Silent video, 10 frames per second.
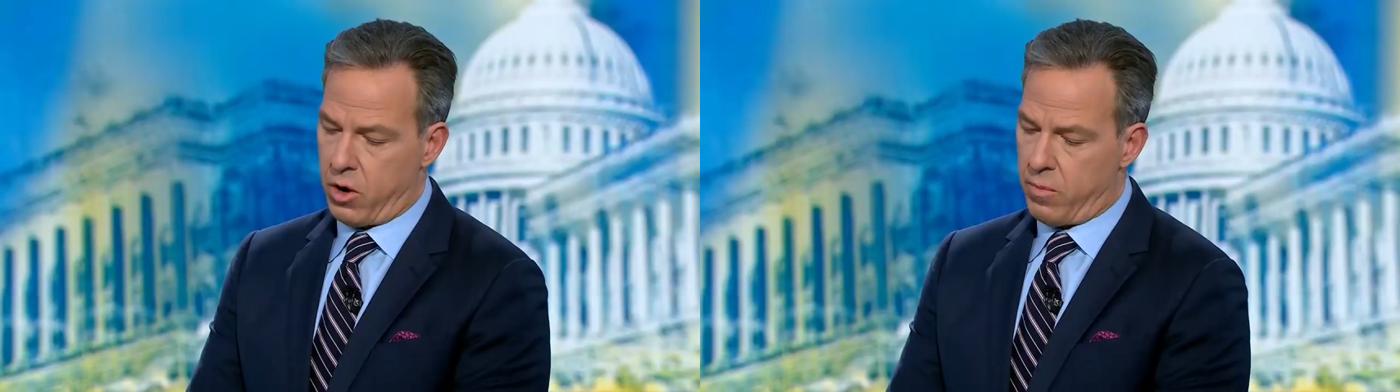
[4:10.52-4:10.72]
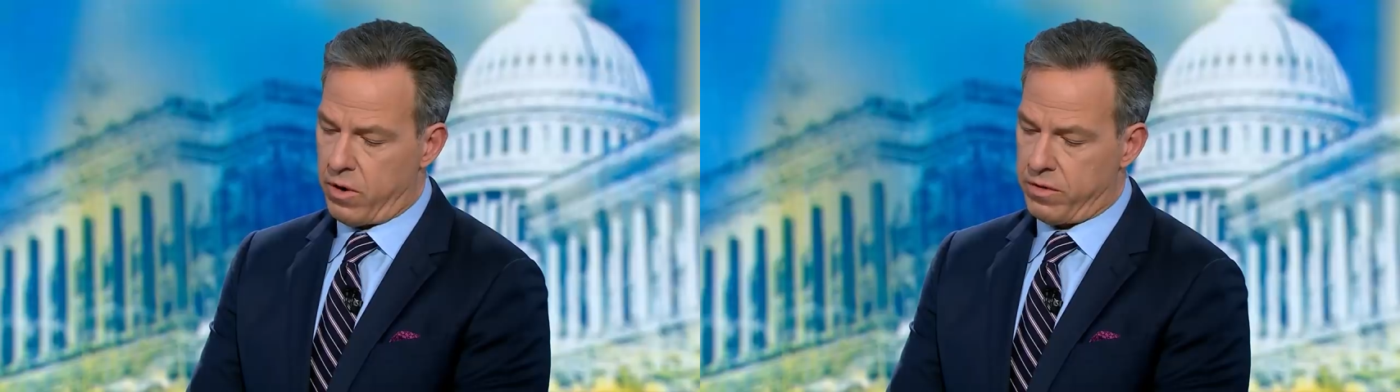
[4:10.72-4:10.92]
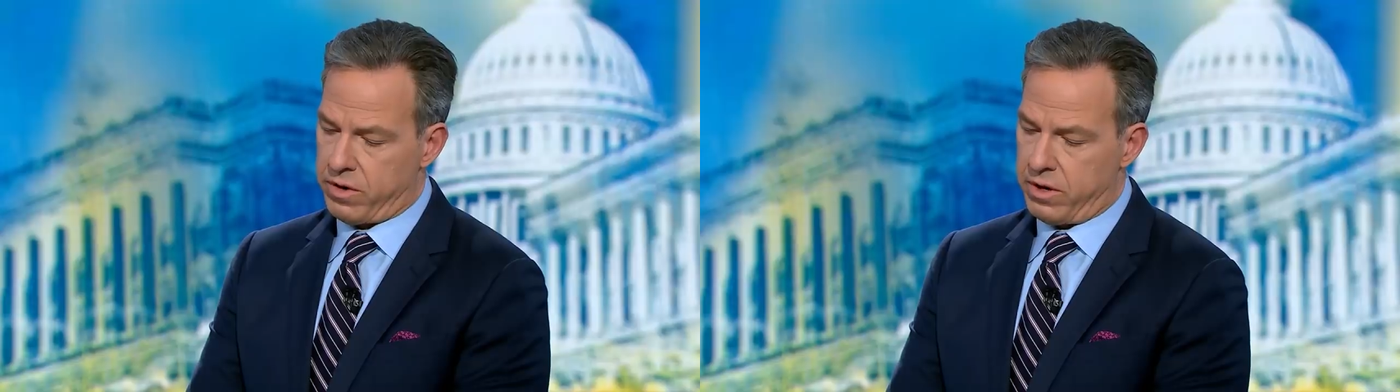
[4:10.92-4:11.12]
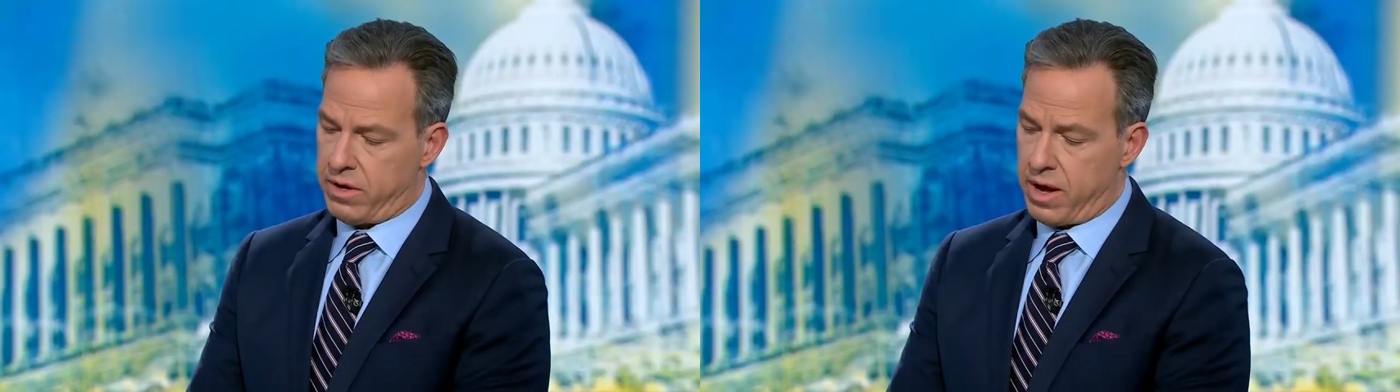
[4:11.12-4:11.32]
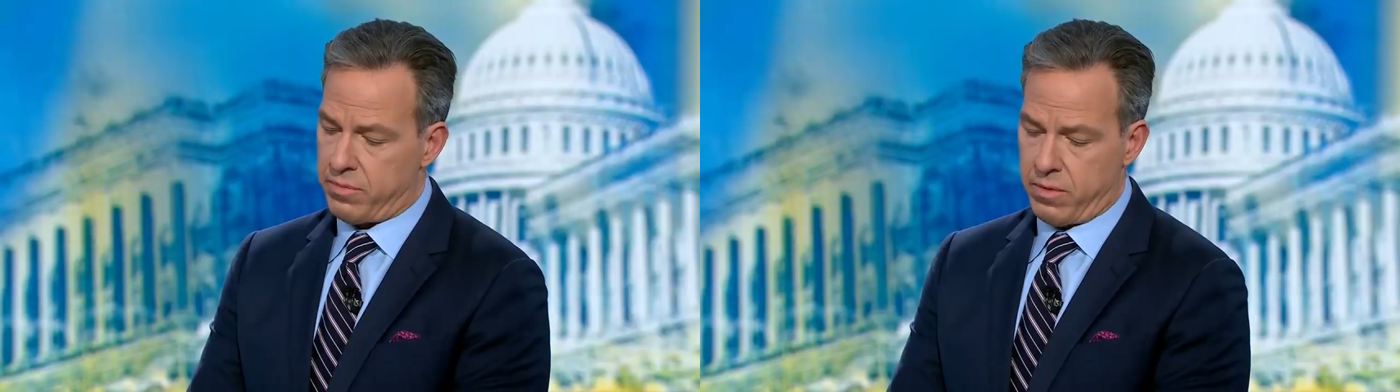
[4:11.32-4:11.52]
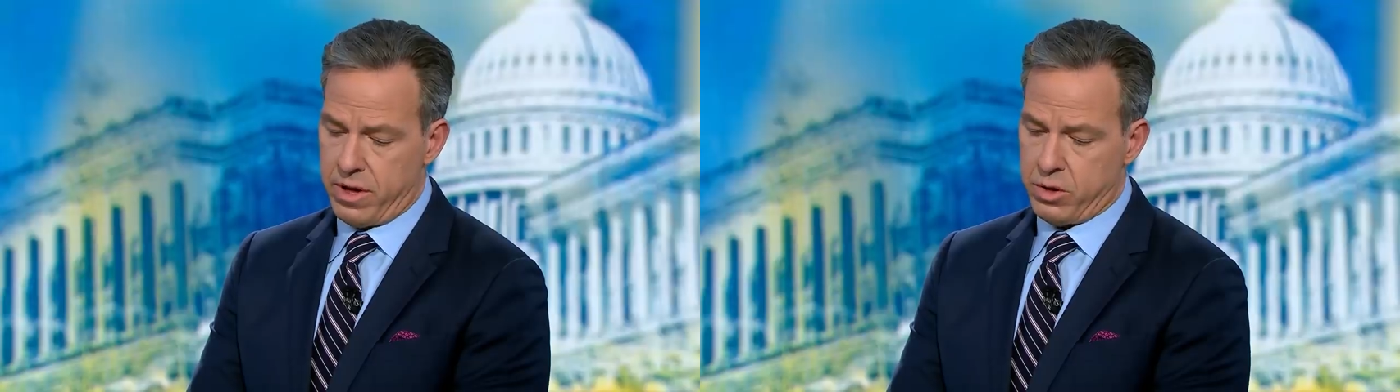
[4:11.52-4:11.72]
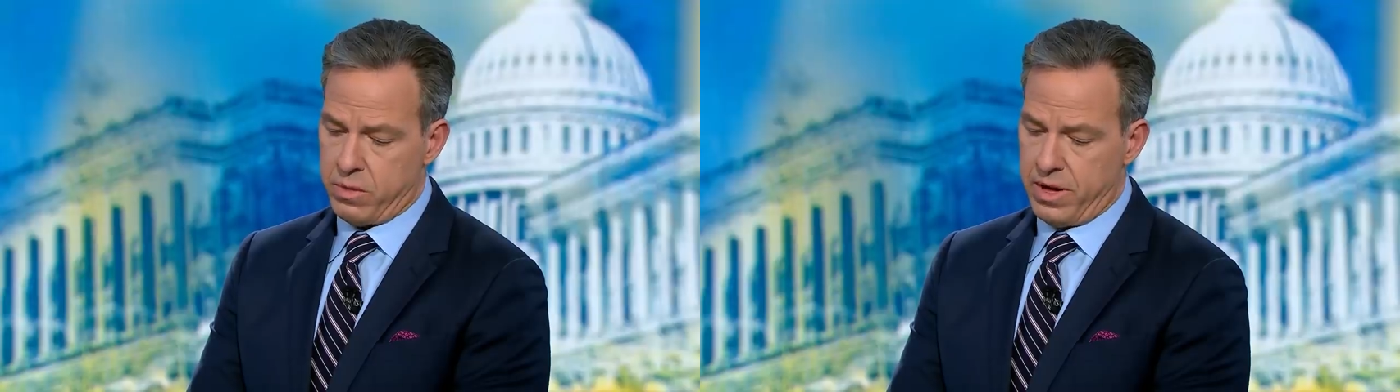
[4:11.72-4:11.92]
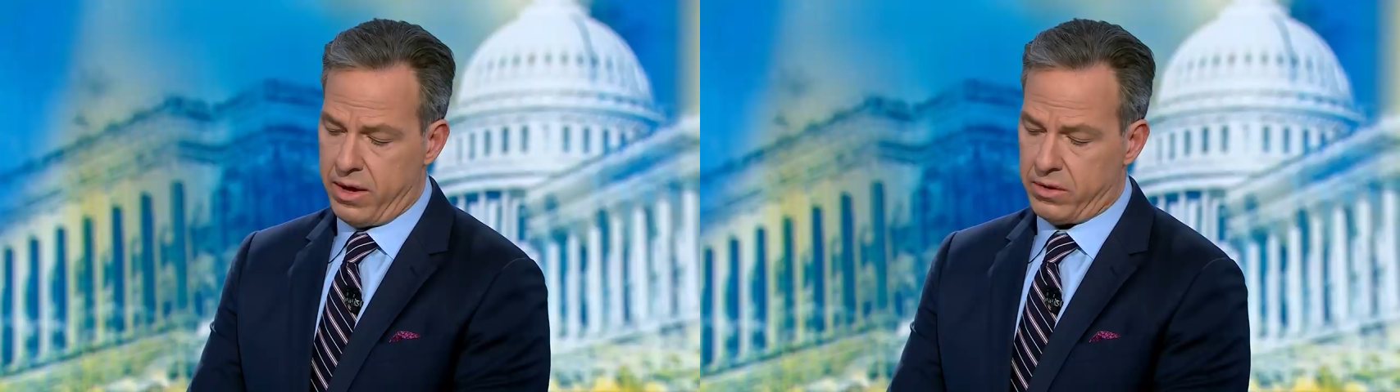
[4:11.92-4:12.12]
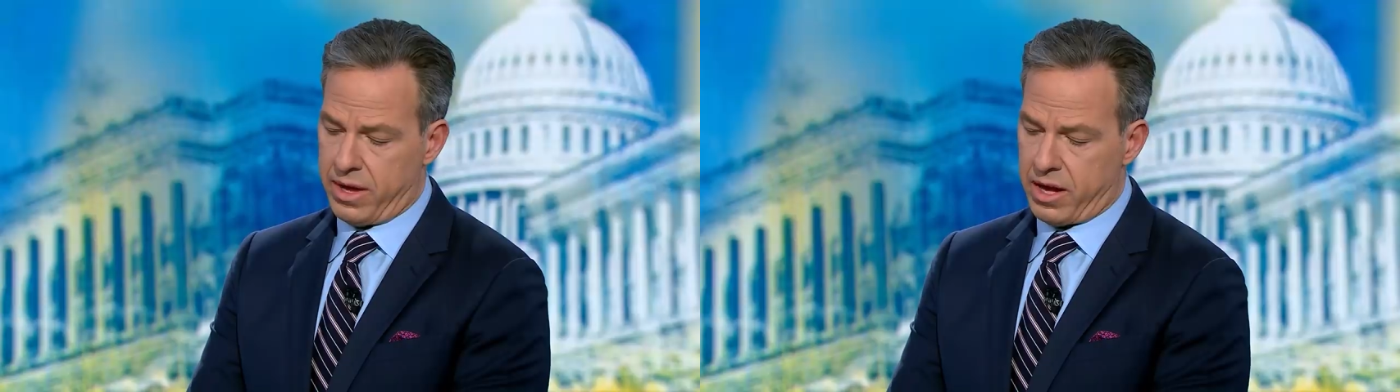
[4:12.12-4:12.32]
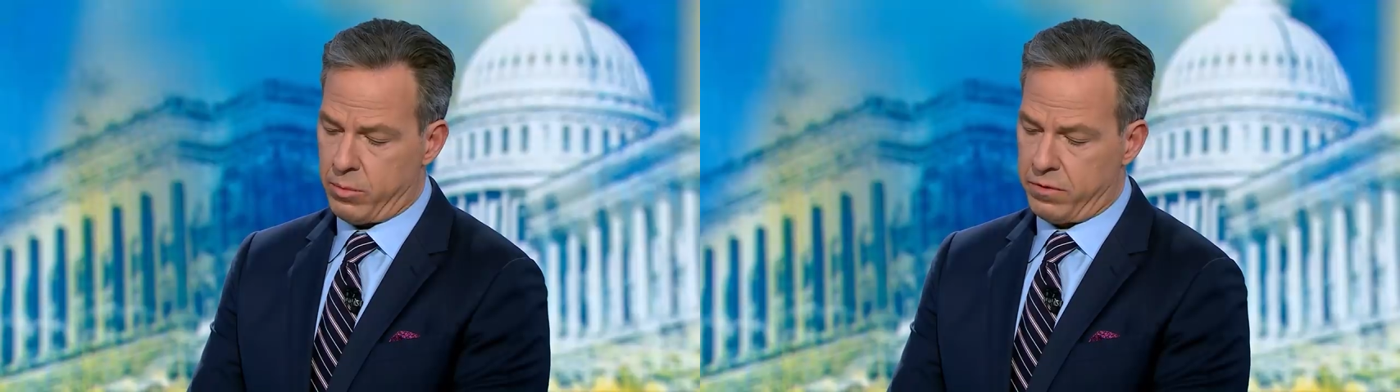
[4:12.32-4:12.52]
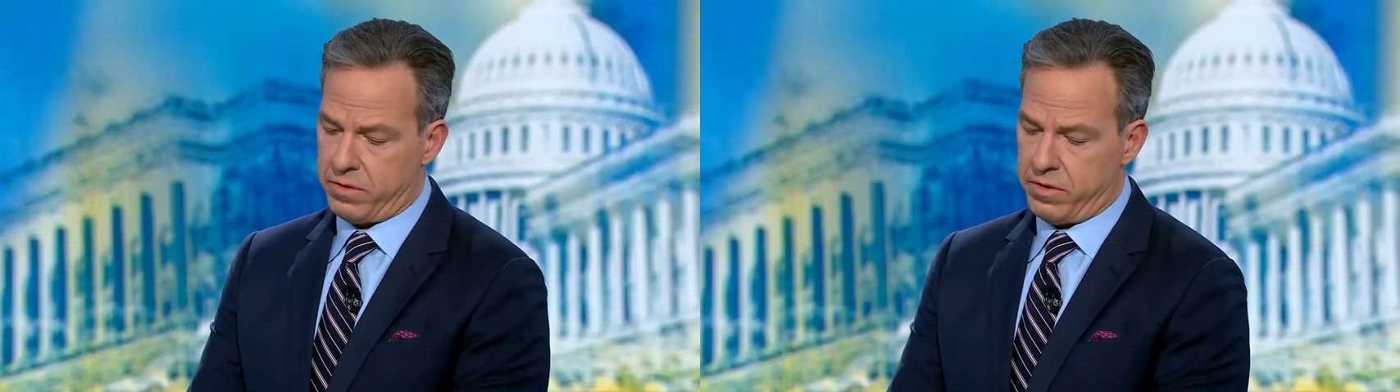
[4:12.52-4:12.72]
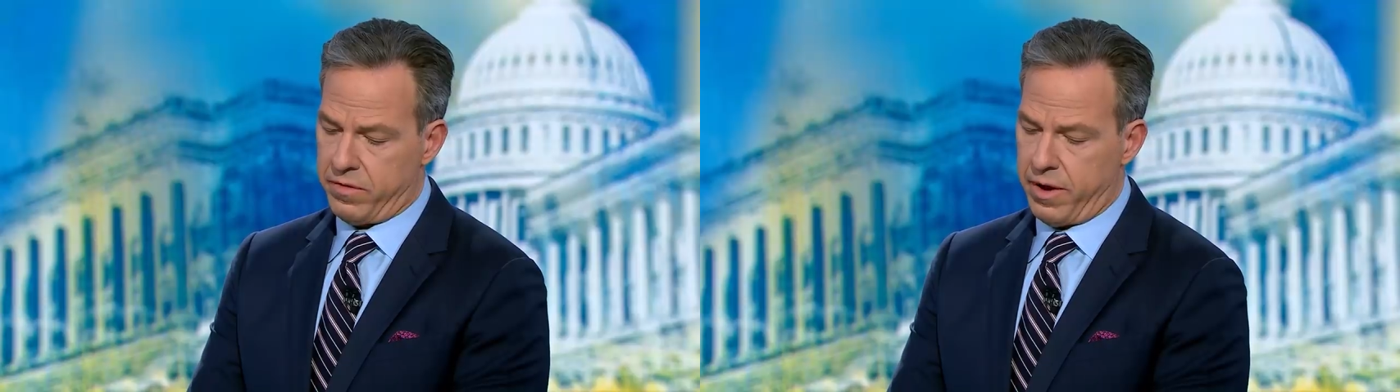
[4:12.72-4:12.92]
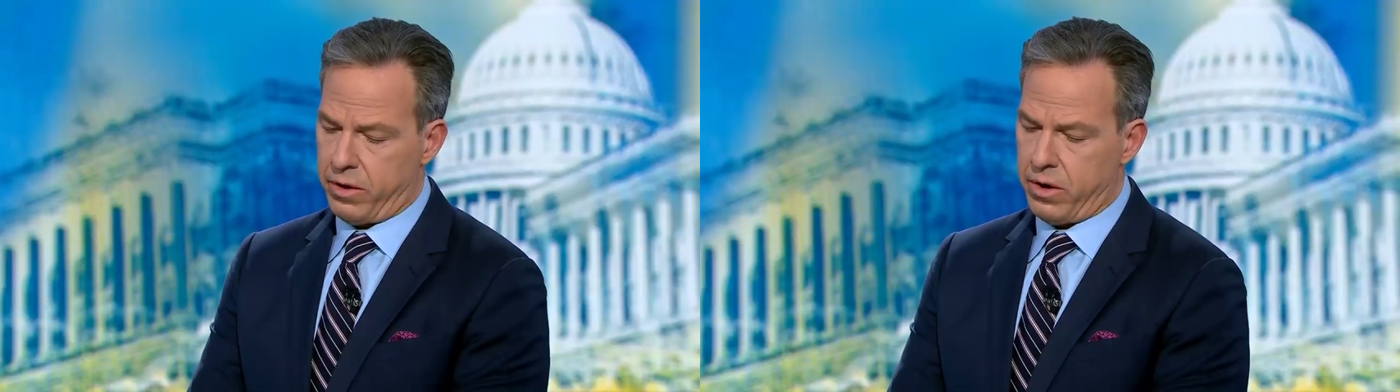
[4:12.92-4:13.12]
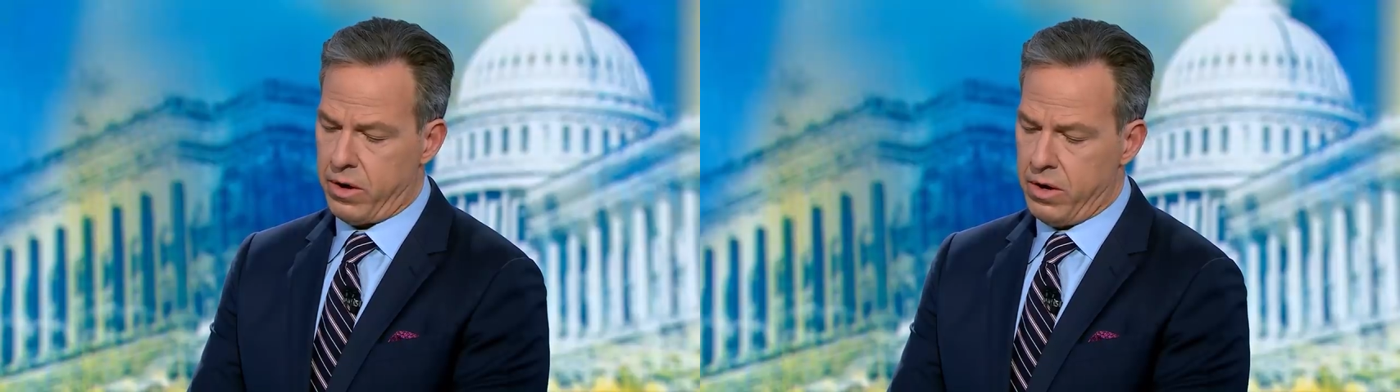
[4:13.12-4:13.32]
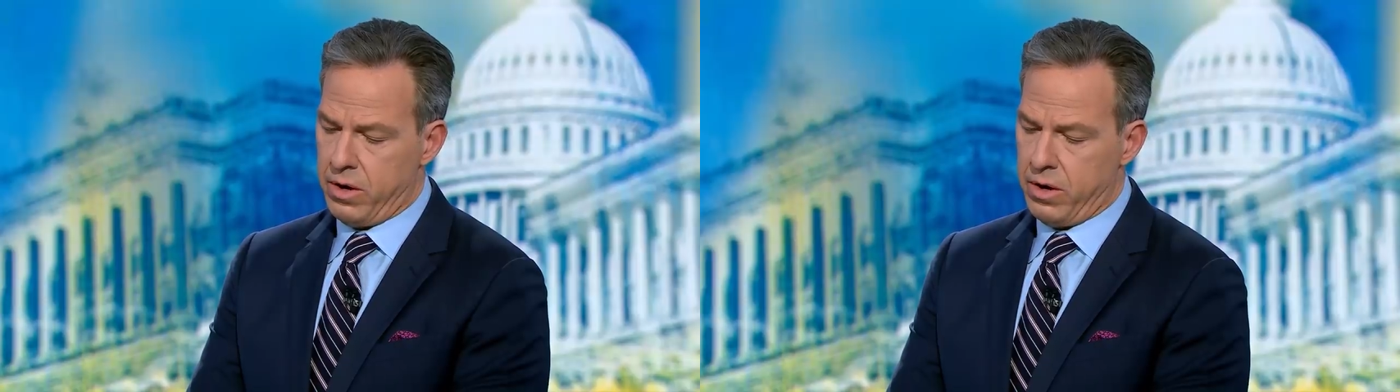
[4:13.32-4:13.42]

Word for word: Omar said Tom Perez should be held accountable for this failure.